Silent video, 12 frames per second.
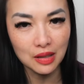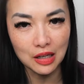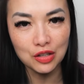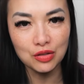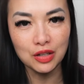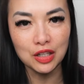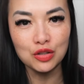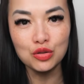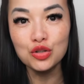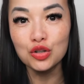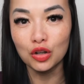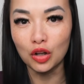that you can do
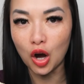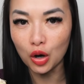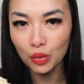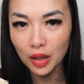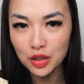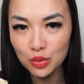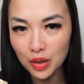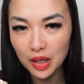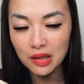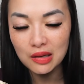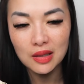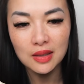your long runs
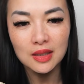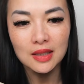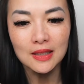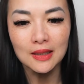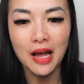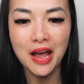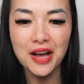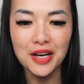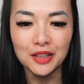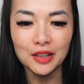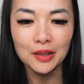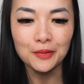with,
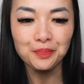and